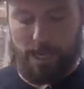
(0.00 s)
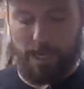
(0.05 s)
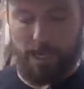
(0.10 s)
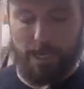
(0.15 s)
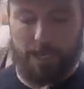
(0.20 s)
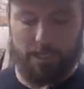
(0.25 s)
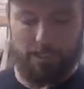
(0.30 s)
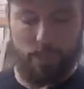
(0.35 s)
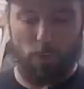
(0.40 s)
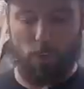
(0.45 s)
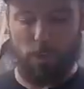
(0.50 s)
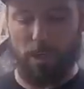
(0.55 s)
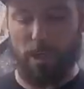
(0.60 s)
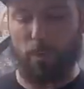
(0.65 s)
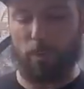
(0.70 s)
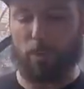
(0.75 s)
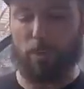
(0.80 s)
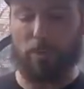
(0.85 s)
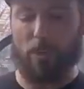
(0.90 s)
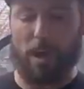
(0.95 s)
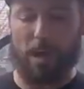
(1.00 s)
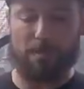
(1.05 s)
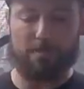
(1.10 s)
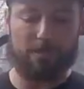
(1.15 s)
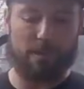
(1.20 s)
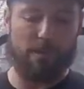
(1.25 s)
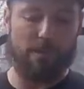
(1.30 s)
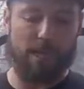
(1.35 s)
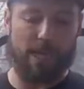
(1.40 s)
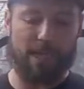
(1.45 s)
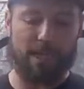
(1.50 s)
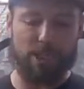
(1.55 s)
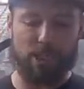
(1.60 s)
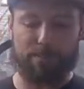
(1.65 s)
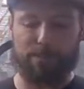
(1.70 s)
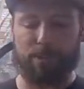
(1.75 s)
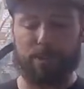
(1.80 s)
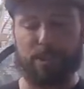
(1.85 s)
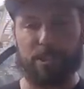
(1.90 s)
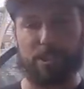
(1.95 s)
and they won't get root rot. And then I can
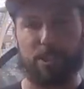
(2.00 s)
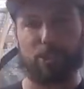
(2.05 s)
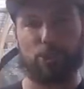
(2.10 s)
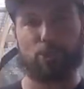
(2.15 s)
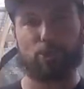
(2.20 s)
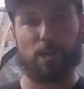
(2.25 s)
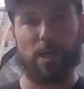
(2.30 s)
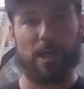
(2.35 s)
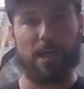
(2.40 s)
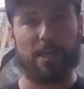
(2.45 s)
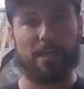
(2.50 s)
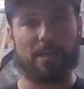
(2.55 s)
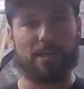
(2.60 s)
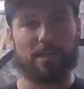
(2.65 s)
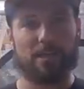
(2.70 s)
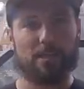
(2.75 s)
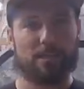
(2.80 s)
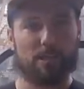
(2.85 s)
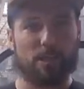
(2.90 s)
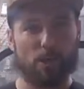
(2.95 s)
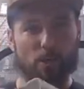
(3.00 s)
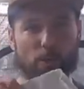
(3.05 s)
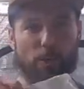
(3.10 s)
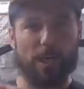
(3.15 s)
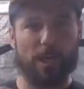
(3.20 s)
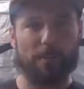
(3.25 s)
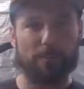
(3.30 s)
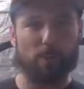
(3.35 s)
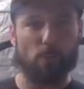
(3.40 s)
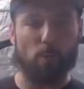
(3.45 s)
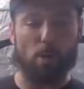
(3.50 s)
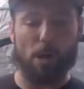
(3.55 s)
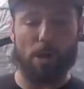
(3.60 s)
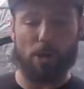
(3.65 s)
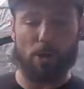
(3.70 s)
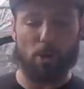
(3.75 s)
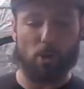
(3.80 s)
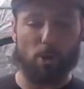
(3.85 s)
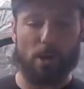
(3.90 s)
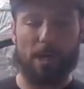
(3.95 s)
just put this in a tray to wick up the
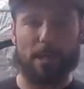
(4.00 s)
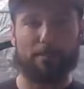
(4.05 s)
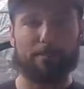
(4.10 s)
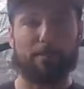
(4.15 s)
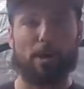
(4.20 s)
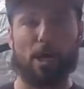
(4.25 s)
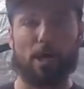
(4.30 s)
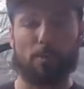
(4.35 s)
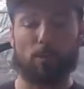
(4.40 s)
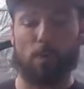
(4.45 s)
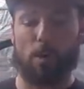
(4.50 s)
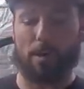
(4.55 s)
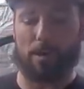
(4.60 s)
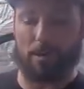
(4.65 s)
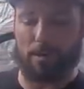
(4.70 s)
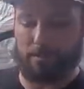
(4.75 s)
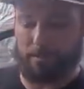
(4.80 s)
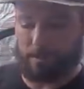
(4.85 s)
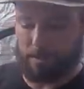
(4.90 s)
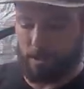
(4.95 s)
water or I can bottom water.